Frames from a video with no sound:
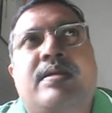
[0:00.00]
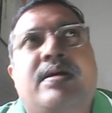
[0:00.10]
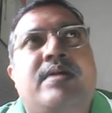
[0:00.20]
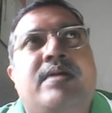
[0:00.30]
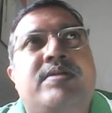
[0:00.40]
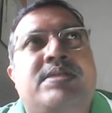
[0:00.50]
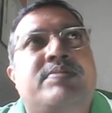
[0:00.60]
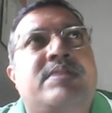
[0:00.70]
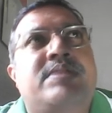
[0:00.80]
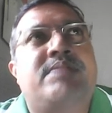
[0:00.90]
Your
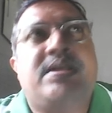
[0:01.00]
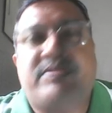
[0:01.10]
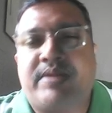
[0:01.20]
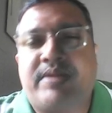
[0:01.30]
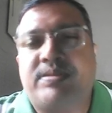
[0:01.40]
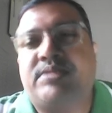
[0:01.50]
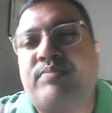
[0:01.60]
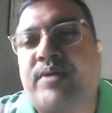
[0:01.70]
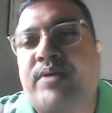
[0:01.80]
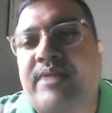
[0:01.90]
subscription is very much
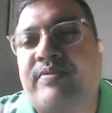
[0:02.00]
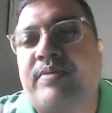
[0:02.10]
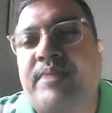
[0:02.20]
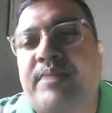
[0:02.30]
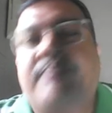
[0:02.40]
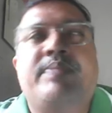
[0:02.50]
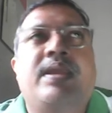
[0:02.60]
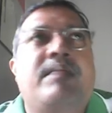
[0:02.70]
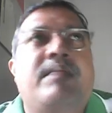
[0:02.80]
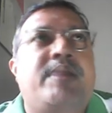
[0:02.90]
important for me.
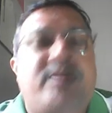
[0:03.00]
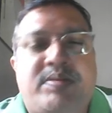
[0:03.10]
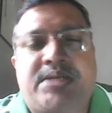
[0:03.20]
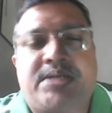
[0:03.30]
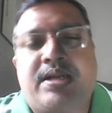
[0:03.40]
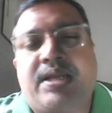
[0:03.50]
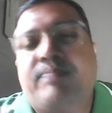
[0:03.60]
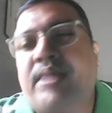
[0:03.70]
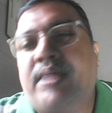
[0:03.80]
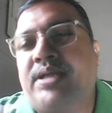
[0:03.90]
My YouTube channel
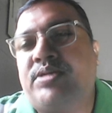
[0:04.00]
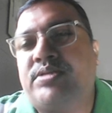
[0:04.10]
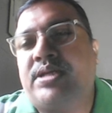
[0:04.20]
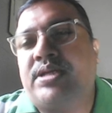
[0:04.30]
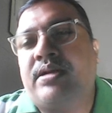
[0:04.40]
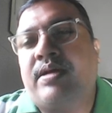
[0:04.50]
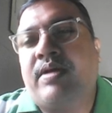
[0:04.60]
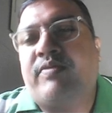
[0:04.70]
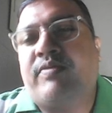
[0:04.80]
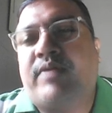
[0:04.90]
name, My Intuition
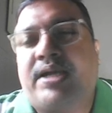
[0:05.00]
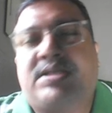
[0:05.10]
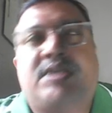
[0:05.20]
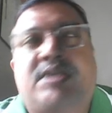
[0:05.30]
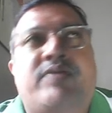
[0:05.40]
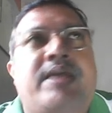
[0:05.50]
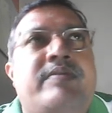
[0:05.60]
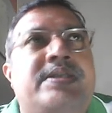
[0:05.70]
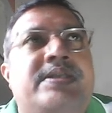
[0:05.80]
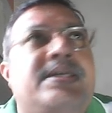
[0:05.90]

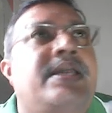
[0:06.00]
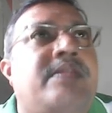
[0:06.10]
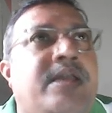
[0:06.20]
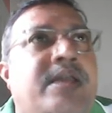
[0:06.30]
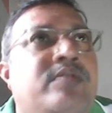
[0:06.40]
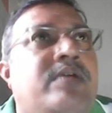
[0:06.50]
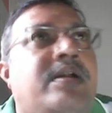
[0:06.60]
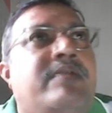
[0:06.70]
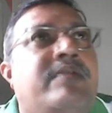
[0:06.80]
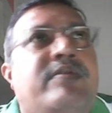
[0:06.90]
4865. Once again, thank you
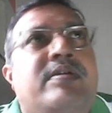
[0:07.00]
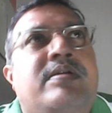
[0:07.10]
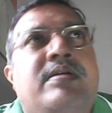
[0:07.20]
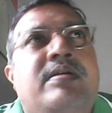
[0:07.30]
all for